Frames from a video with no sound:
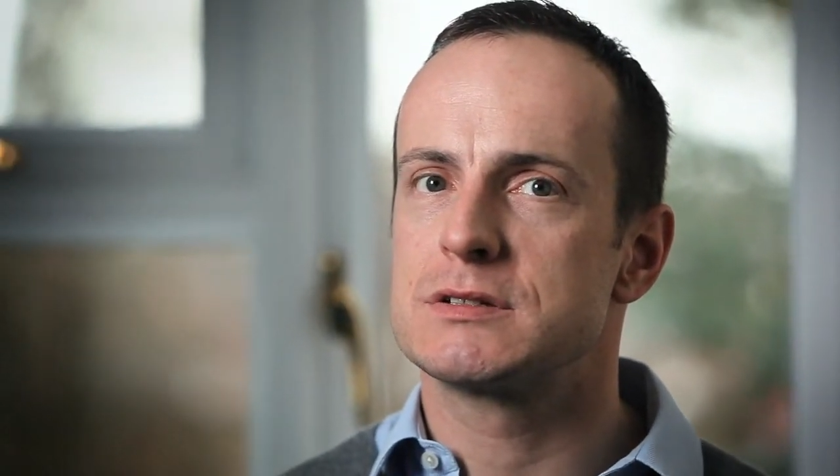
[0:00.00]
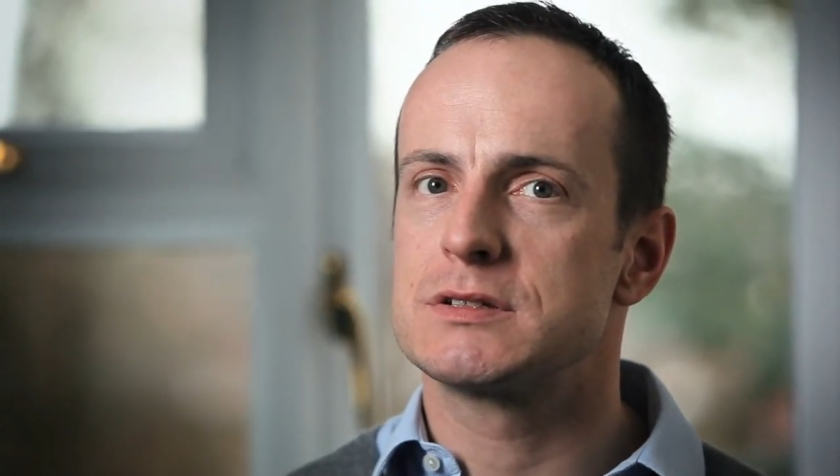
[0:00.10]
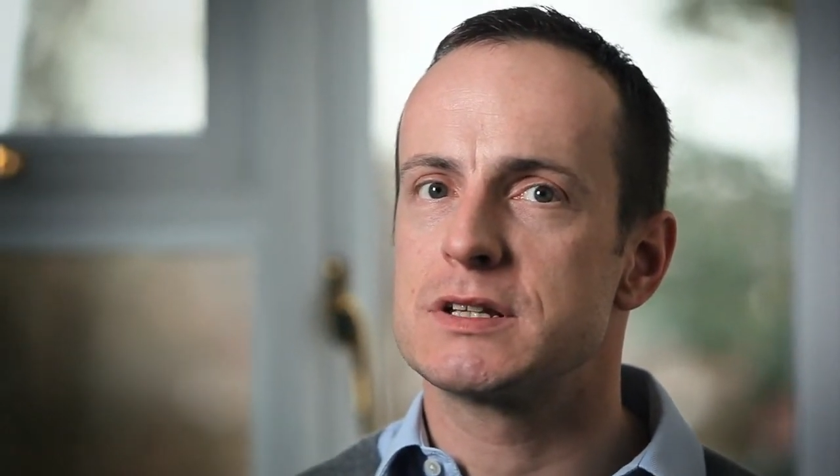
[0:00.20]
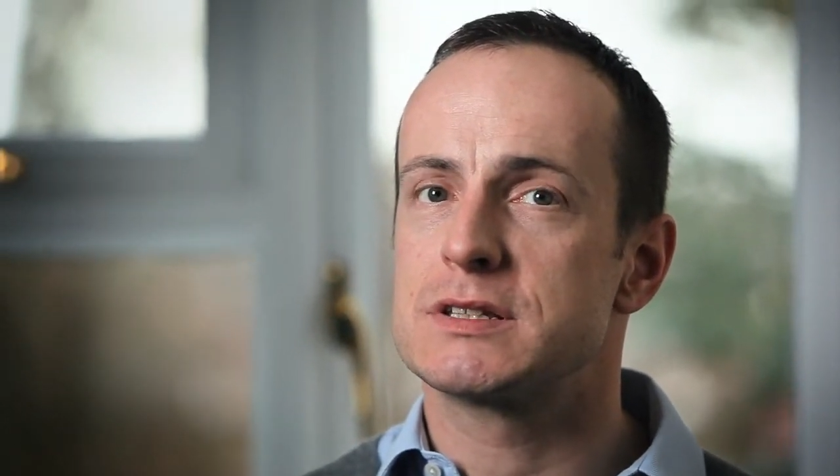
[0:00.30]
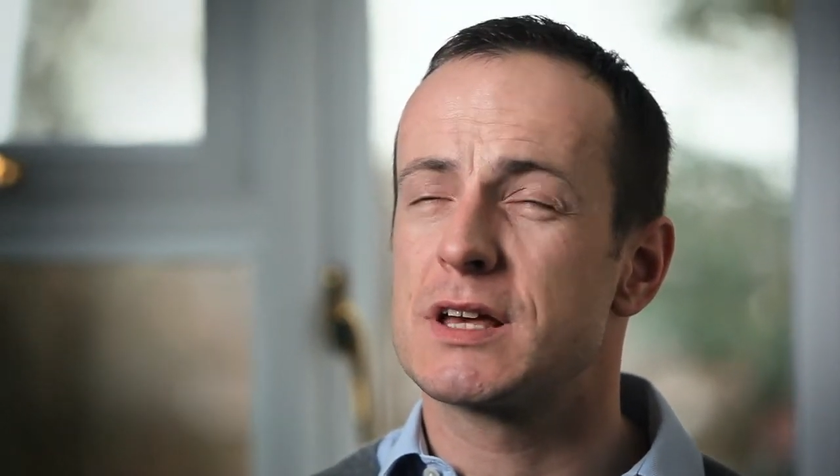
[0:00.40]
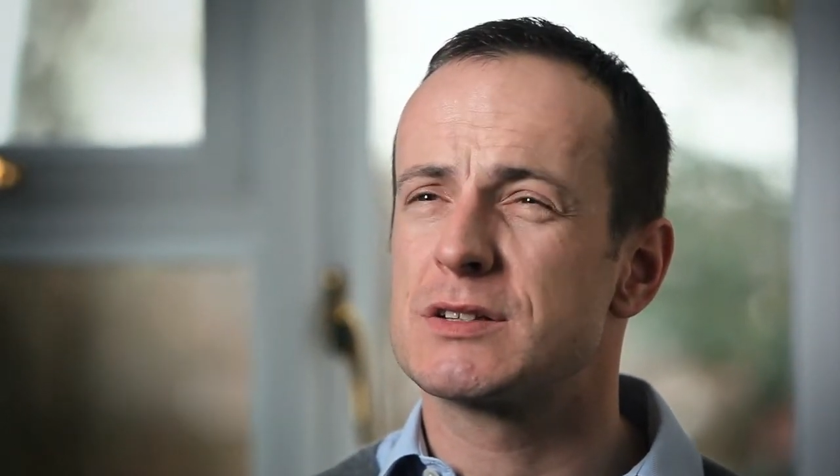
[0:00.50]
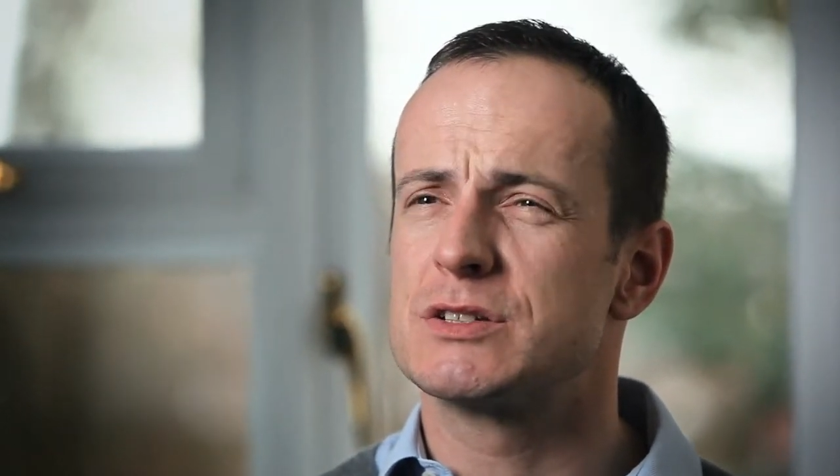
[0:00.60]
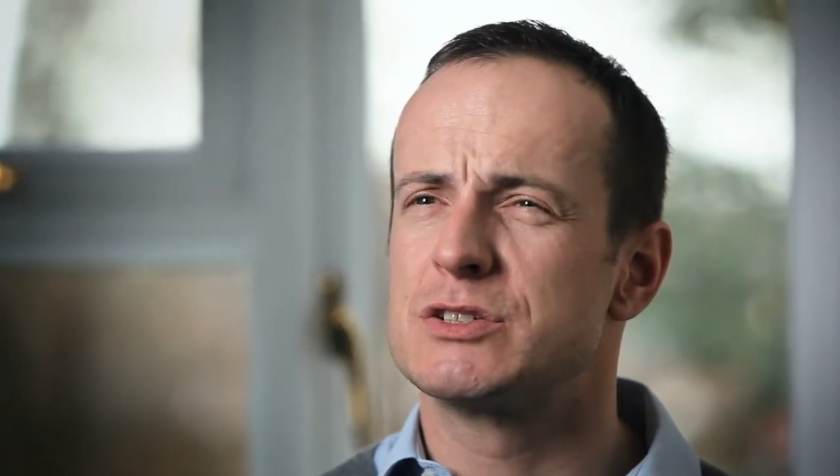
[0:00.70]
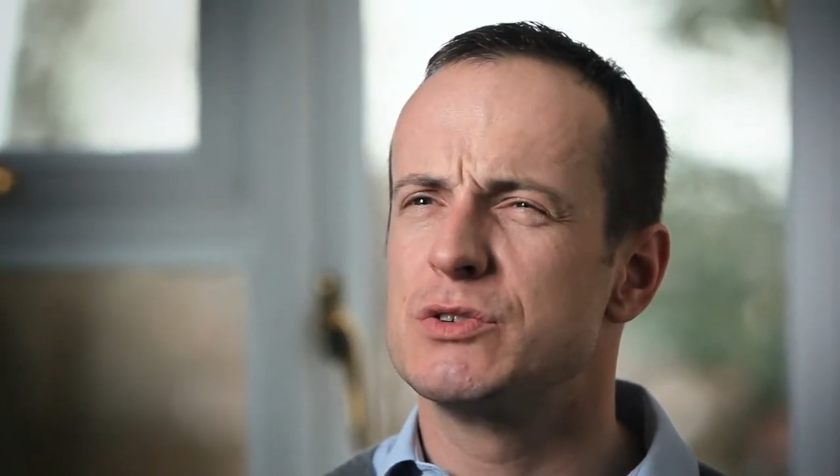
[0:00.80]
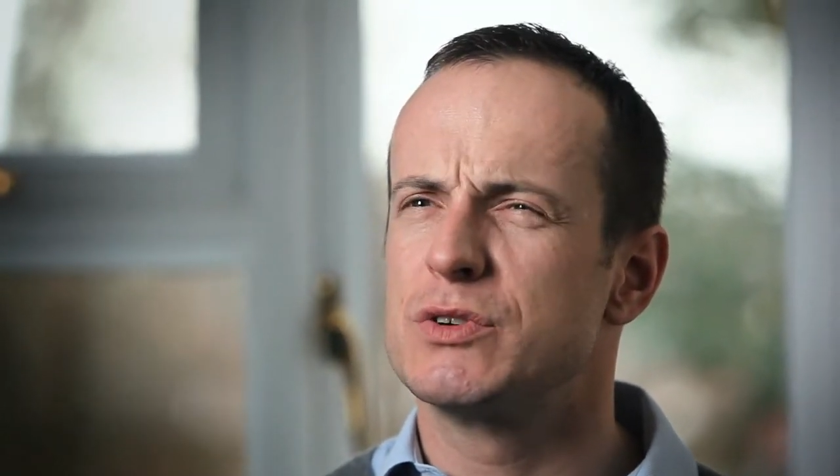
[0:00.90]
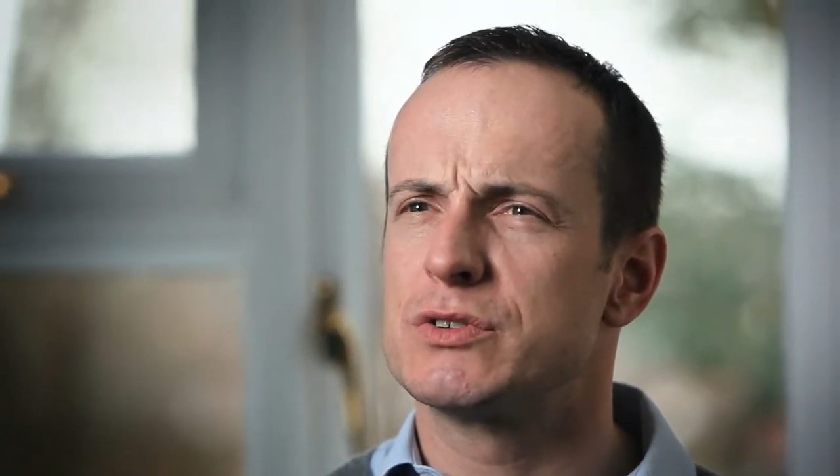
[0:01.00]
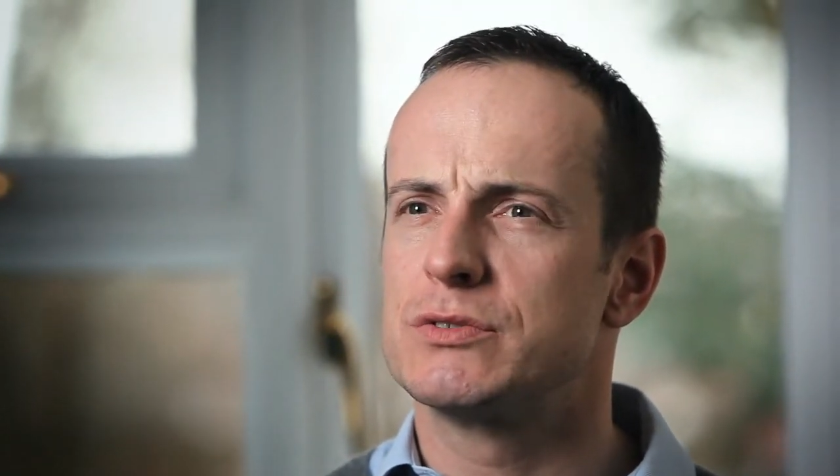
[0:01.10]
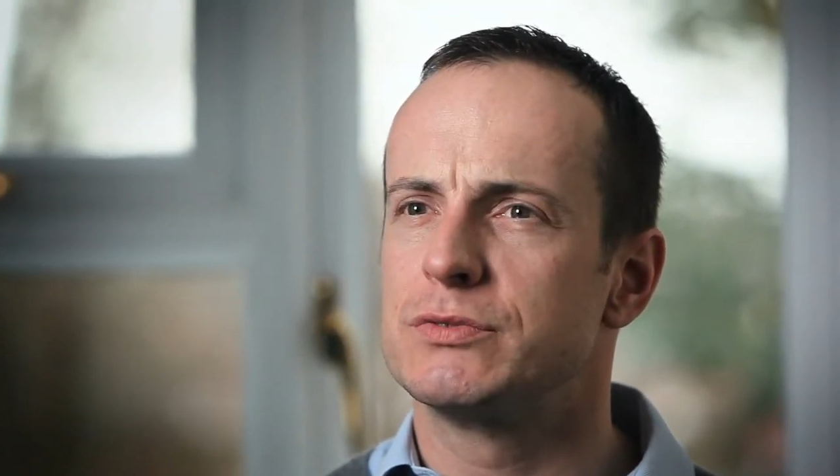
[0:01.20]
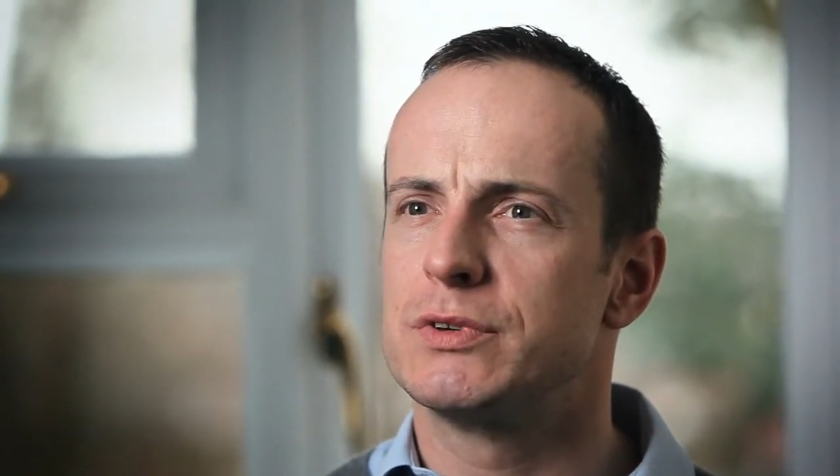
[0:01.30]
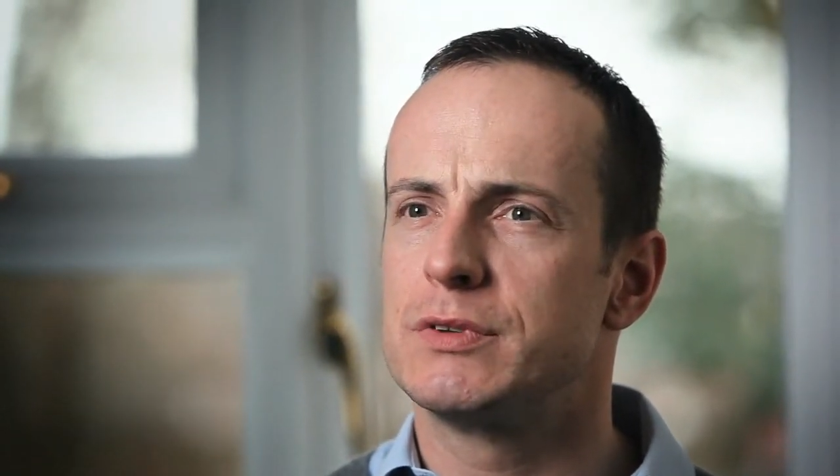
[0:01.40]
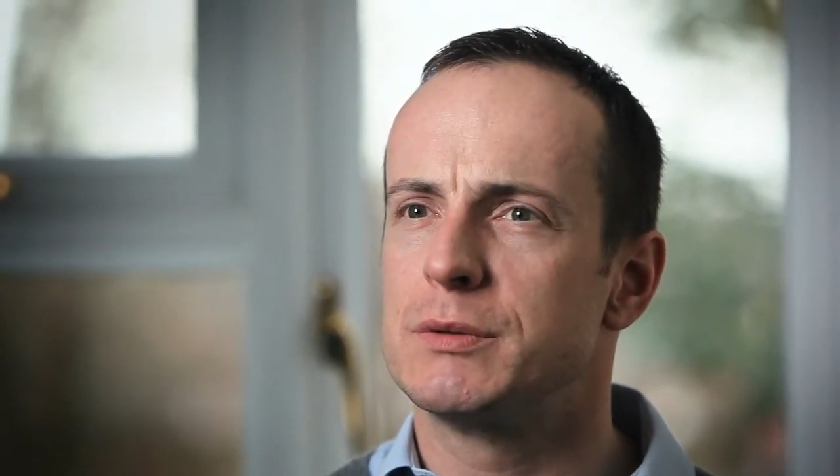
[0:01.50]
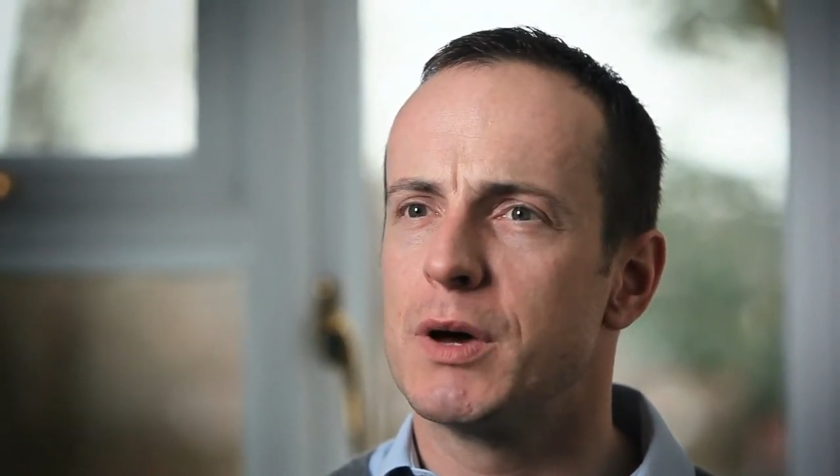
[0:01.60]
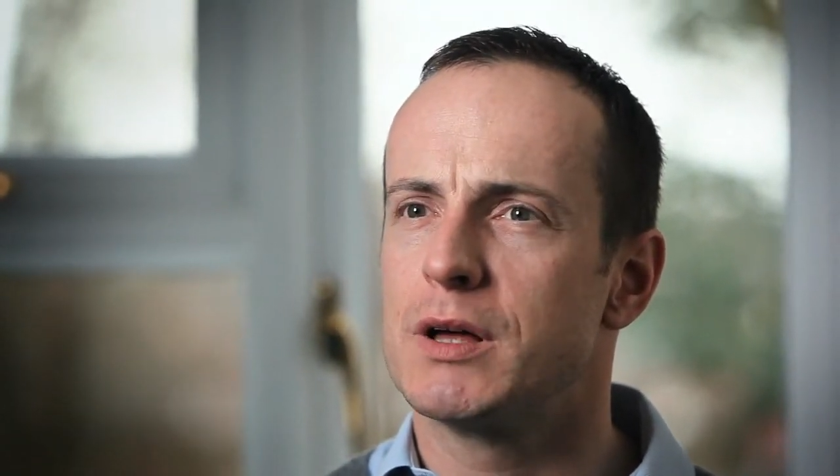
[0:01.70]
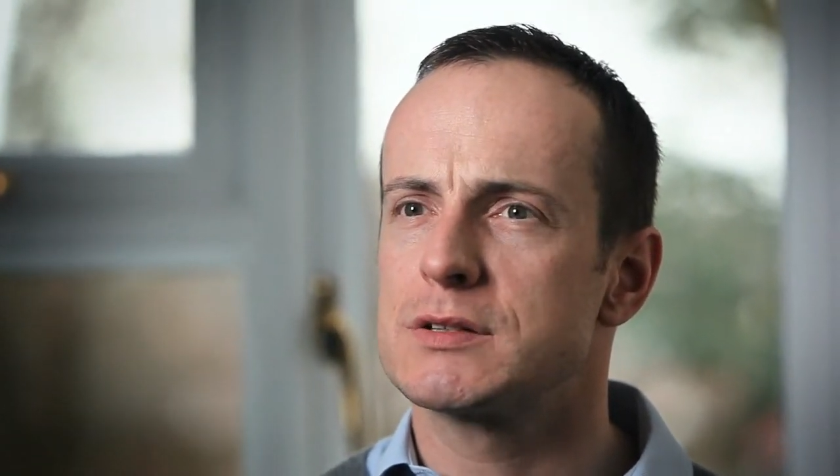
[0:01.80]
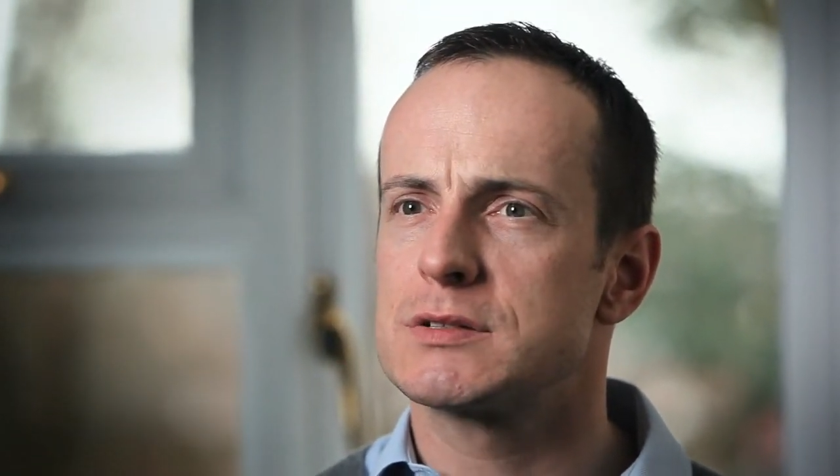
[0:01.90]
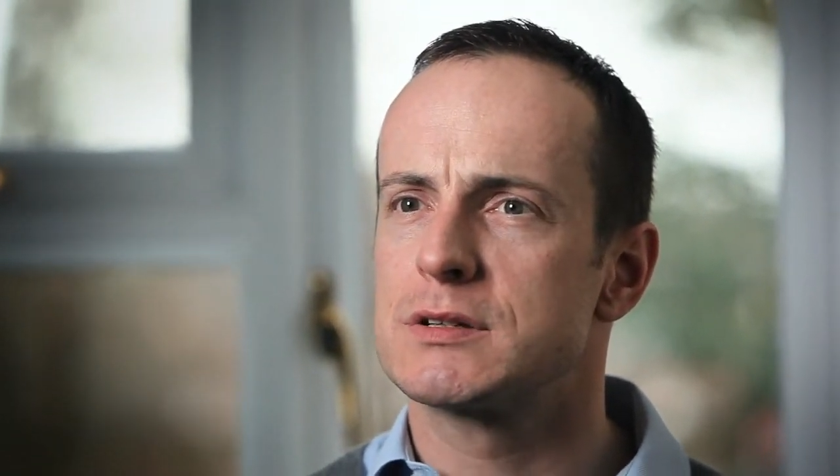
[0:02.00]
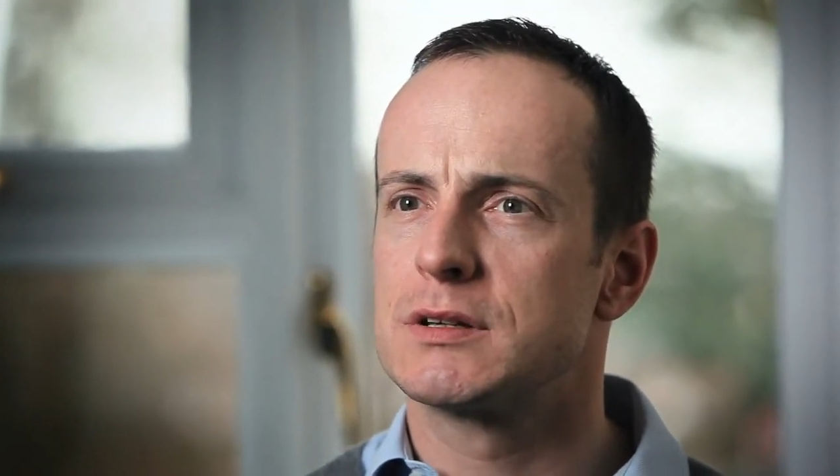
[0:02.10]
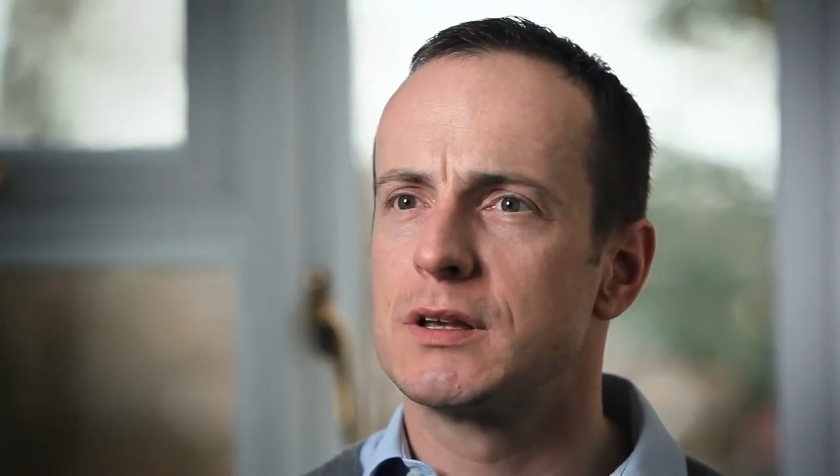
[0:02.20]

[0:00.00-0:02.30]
6,250 miles.